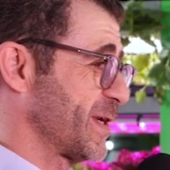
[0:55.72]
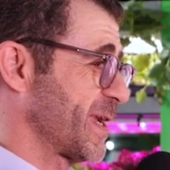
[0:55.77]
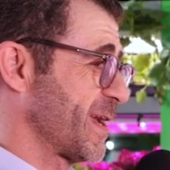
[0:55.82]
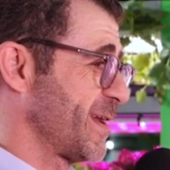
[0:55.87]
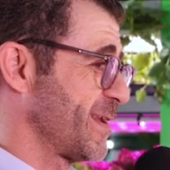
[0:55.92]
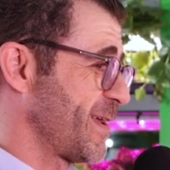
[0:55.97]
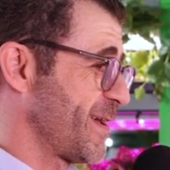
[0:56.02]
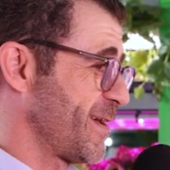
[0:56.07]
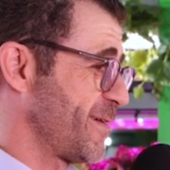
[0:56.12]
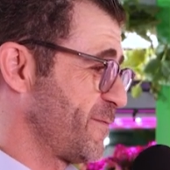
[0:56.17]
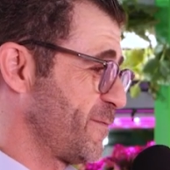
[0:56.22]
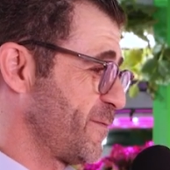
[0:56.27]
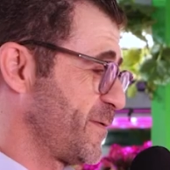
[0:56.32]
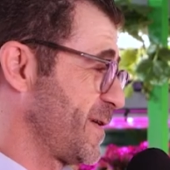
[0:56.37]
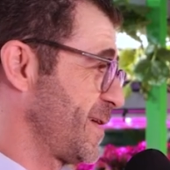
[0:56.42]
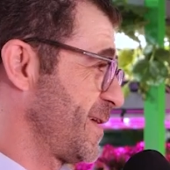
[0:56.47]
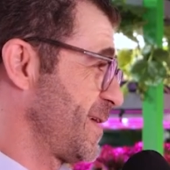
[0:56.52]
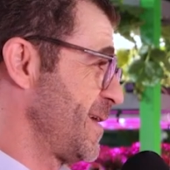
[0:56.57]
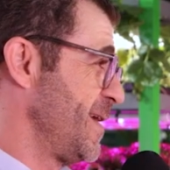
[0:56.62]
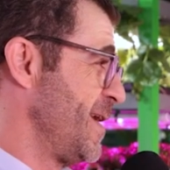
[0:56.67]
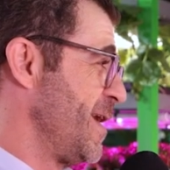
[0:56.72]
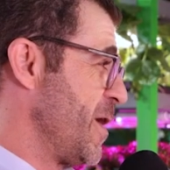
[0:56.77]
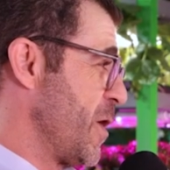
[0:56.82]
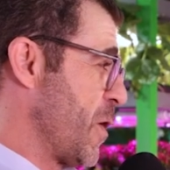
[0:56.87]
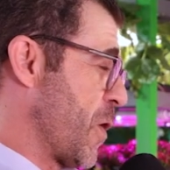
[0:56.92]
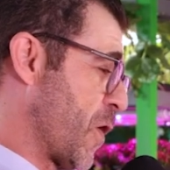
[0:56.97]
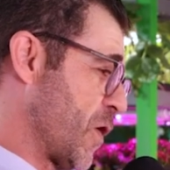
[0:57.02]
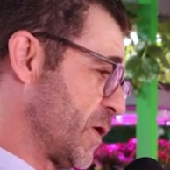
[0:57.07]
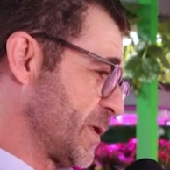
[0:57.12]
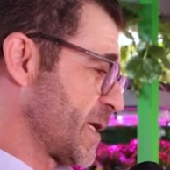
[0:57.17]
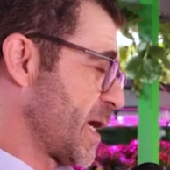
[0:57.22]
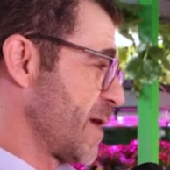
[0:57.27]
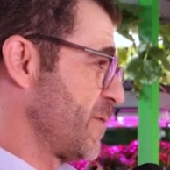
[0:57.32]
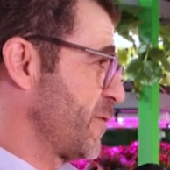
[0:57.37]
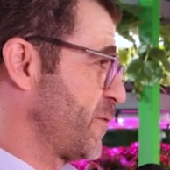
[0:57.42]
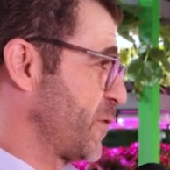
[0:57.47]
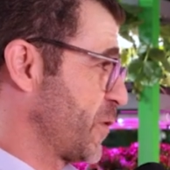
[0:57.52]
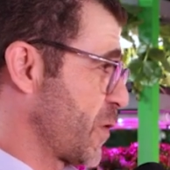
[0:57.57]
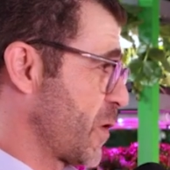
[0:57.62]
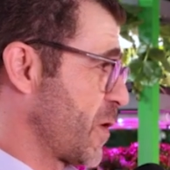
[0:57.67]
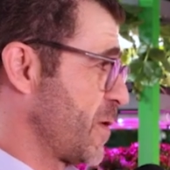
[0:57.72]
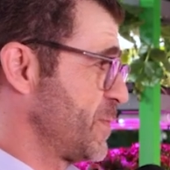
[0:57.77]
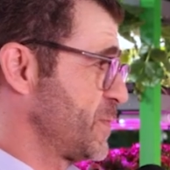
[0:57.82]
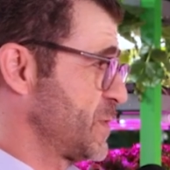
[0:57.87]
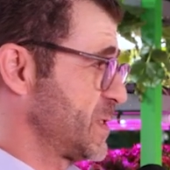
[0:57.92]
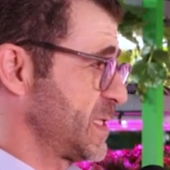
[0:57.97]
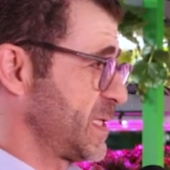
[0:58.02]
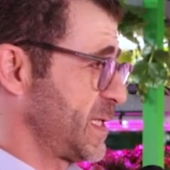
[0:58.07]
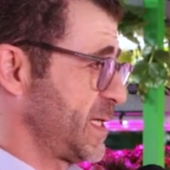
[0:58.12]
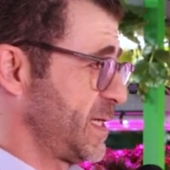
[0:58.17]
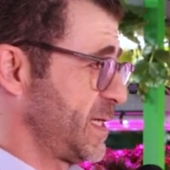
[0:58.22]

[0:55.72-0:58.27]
we can have all type of crops.